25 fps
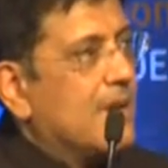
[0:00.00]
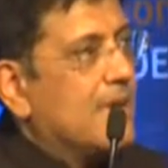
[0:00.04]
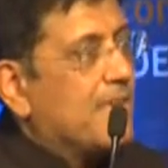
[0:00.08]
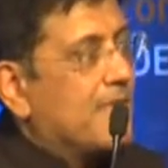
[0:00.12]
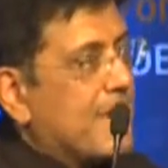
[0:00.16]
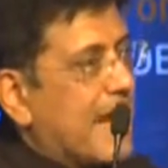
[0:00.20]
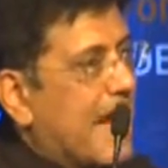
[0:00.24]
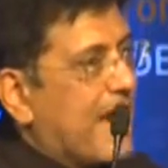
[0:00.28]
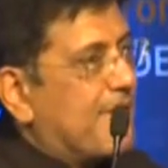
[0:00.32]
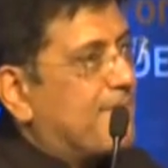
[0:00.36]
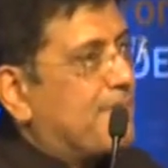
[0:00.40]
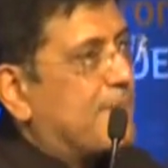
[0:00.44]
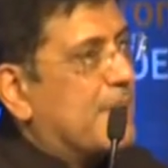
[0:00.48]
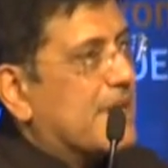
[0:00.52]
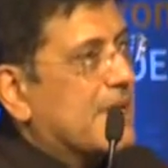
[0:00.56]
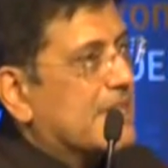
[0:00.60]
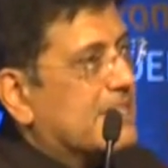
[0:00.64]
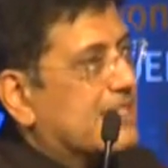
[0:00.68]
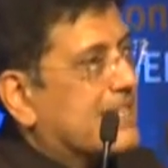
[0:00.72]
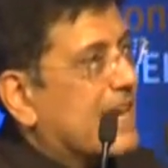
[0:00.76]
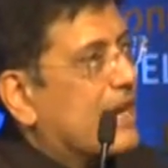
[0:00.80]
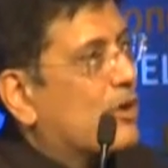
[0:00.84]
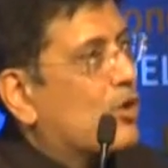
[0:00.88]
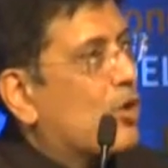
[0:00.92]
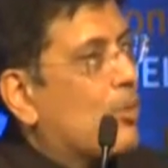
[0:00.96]
We have
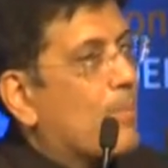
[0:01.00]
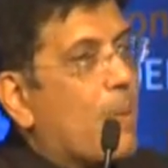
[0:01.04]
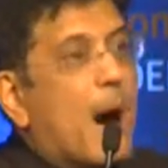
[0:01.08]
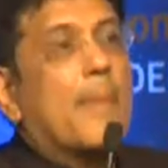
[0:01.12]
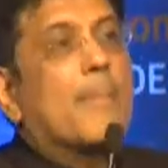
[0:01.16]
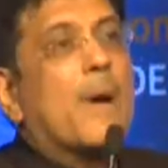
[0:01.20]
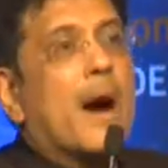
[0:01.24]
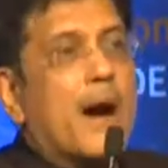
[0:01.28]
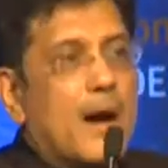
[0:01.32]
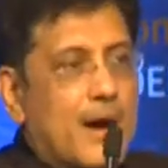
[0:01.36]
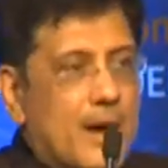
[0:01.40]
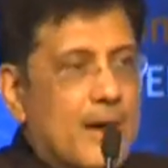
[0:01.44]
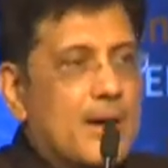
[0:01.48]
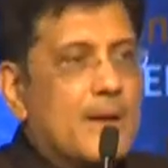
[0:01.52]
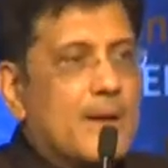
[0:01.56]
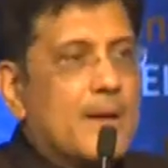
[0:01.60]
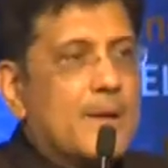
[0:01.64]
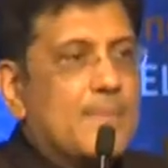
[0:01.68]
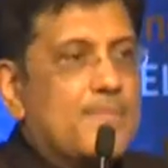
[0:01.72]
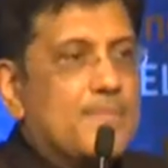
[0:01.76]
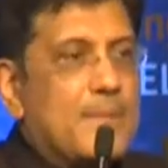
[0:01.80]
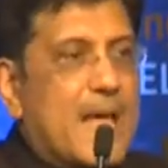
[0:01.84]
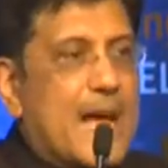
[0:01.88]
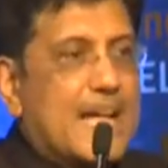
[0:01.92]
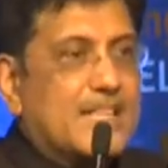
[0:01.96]
President Obama
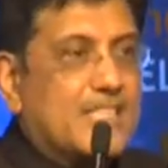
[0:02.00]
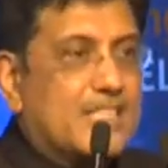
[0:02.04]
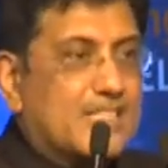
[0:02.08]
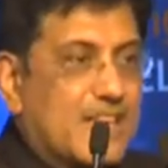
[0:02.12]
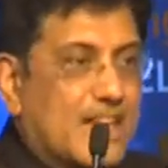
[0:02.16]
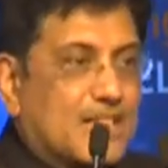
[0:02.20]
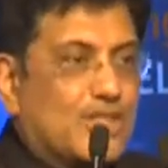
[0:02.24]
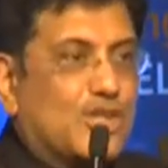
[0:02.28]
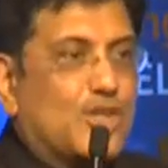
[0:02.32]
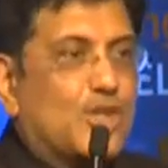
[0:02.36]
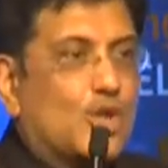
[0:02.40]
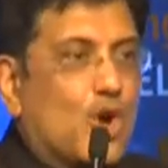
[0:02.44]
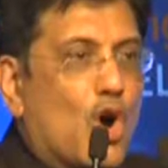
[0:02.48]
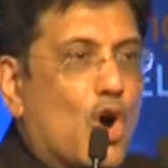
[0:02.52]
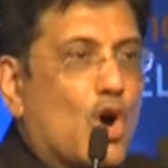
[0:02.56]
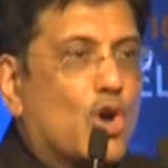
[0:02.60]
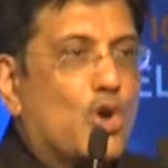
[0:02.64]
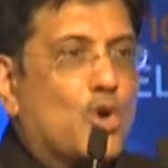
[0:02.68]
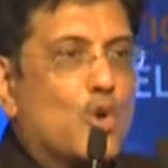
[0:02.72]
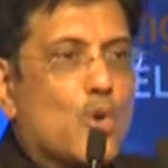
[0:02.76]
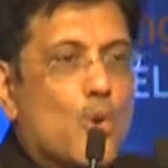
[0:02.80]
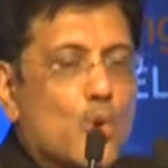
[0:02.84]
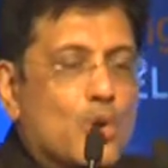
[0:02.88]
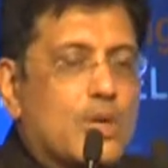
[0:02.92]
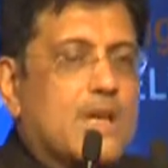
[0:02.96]
at such
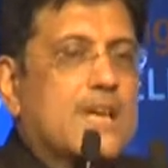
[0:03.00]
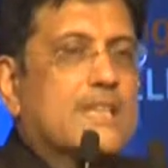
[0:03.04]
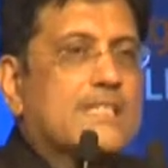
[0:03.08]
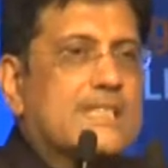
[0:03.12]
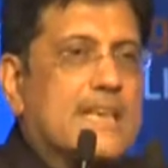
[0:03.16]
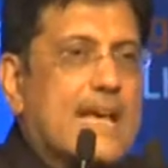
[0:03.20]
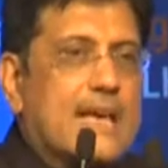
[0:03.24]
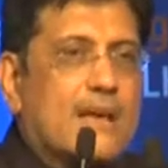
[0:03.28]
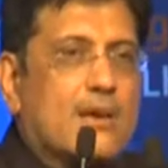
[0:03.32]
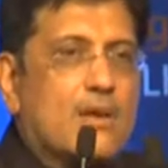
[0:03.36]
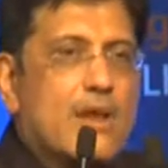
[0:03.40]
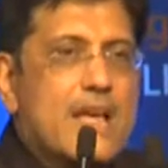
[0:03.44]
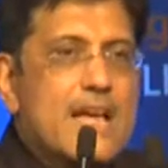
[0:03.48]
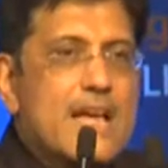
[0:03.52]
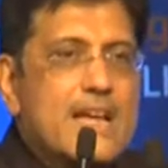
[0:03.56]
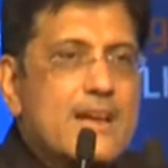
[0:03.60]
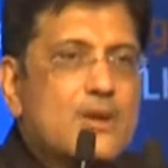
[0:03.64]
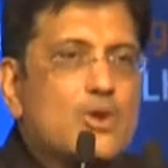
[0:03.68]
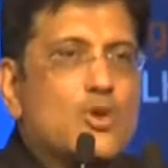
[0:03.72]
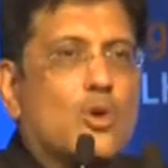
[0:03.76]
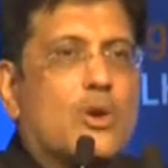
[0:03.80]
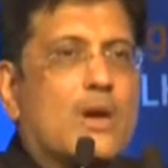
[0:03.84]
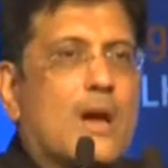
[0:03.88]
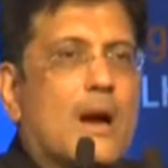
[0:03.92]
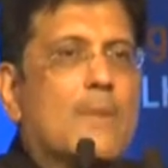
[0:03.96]
short notice agreeing
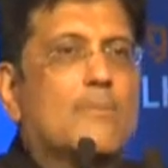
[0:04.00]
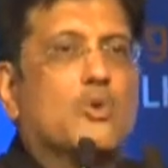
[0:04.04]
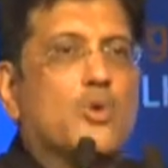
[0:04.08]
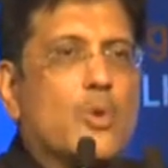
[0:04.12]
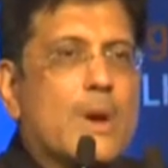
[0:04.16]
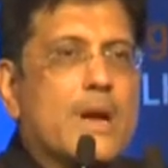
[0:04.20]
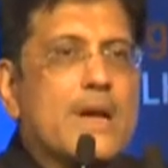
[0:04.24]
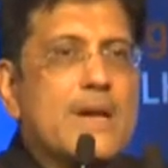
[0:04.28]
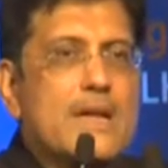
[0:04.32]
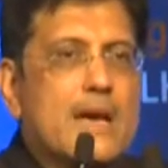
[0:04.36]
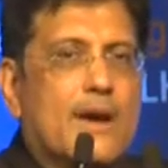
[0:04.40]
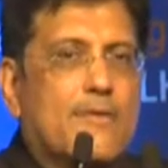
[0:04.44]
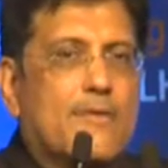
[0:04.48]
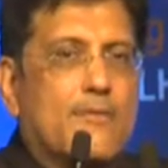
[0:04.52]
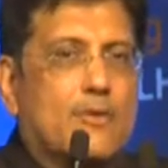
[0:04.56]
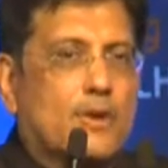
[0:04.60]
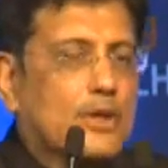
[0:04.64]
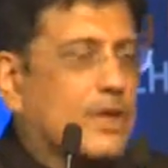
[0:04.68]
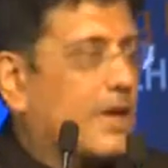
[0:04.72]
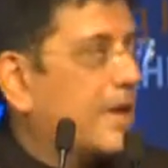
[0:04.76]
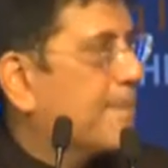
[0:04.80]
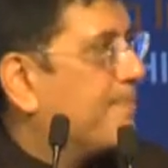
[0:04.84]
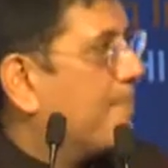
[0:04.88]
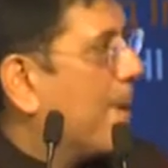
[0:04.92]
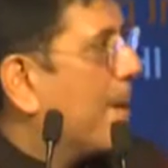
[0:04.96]
to come to India for
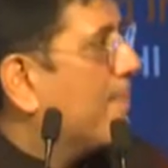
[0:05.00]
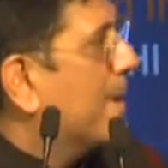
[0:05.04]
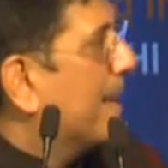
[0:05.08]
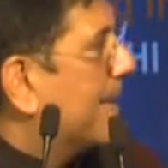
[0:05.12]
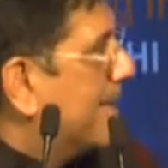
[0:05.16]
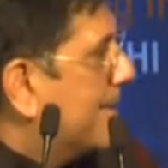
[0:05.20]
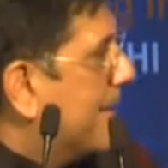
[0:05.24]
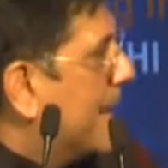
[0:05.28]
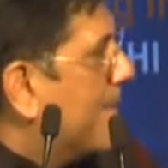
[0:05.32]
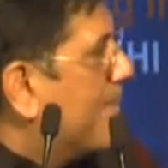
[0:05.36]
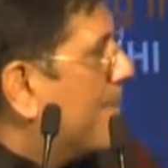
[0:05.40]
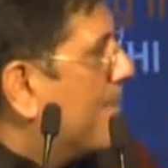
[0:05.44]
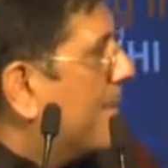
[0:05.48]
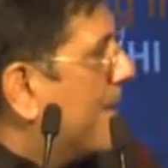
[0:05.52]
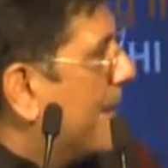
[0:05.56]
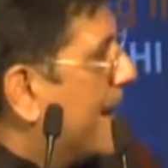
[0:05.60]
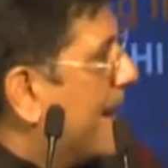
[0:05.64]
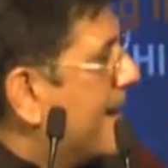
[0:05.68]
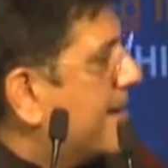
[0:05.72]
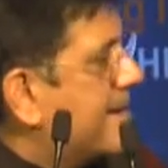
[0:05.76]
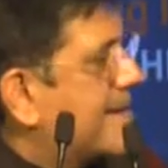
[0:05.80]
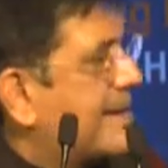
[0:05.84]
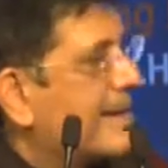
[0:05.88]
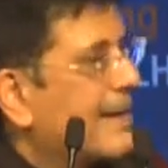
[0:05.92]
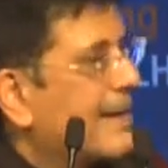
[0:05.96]
the Republic Day parade.